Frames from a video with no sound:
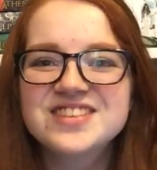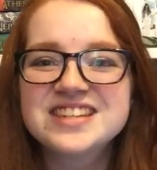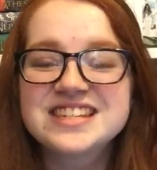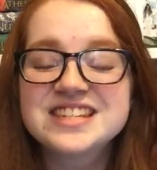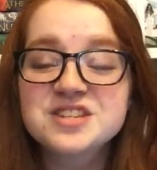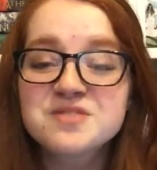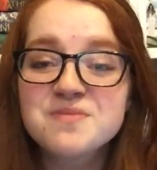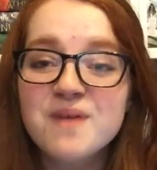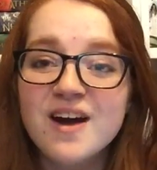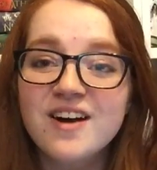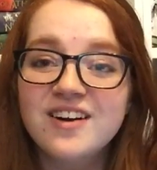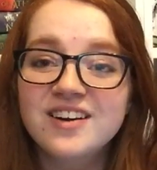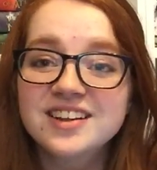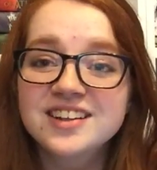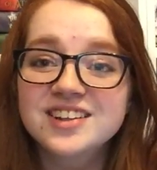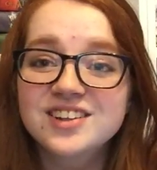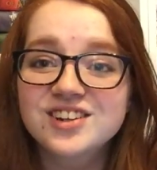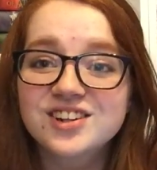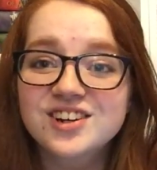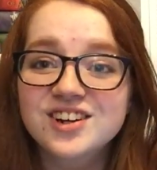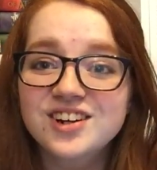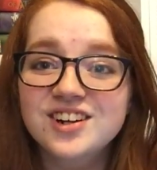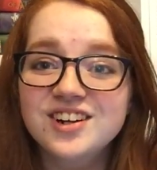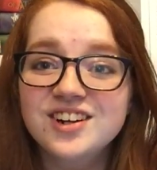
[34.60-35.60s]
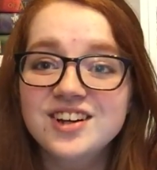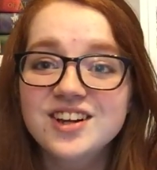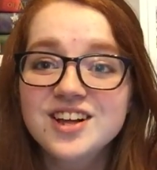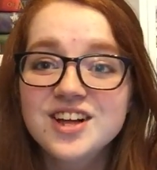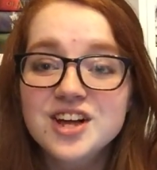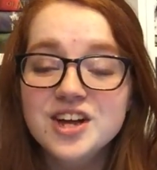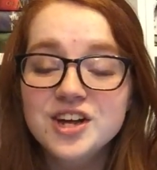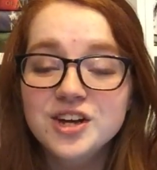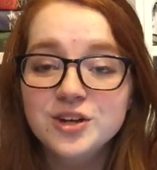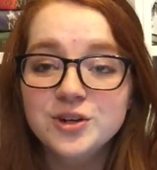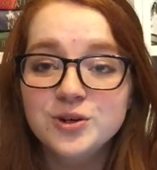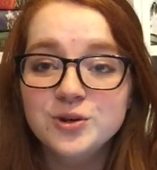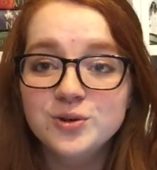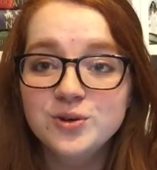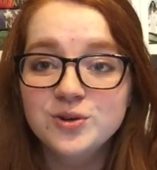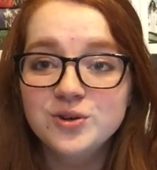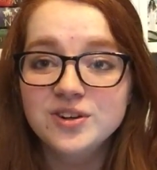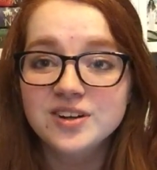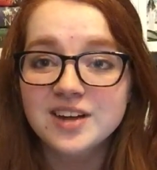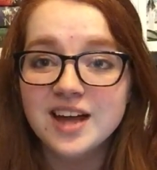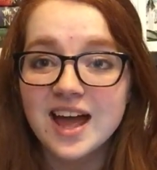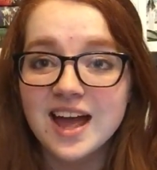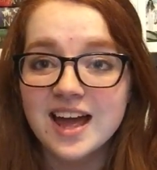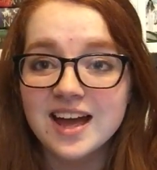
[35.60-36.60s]
This is about a little girl who
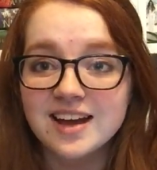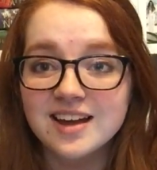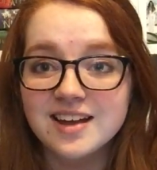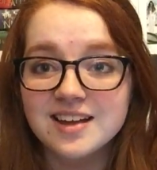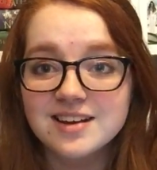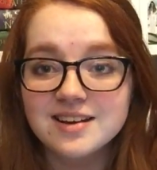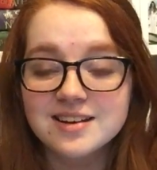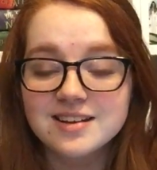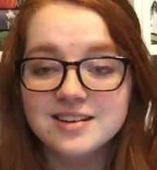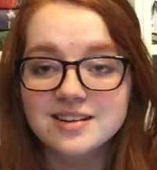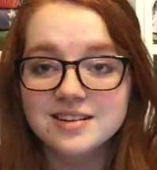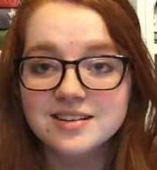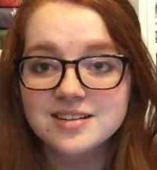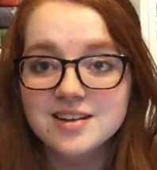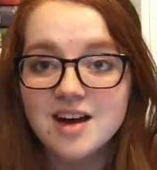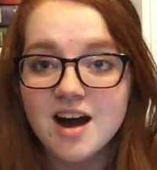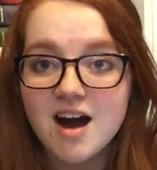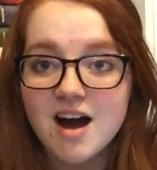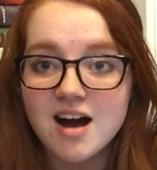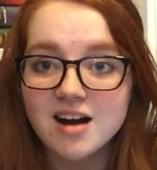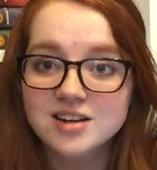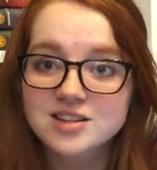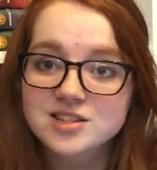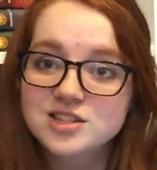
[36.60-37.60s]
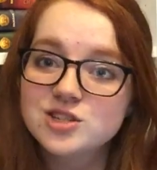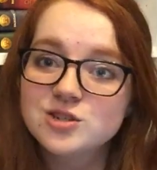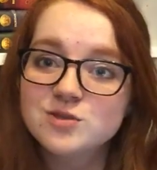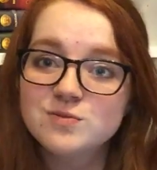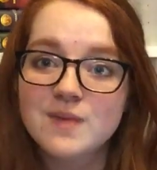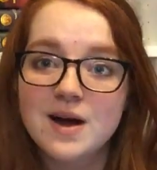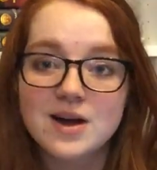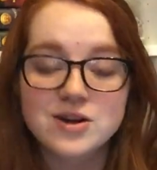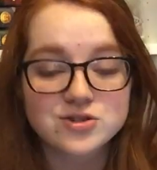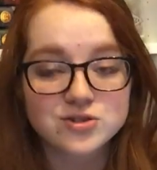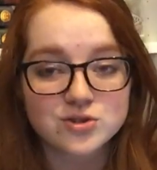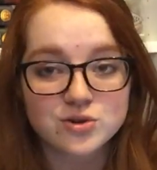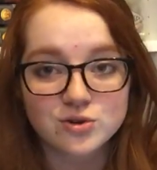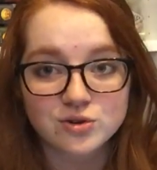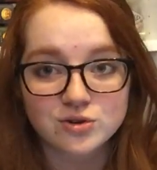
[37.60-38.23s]
can talk to magical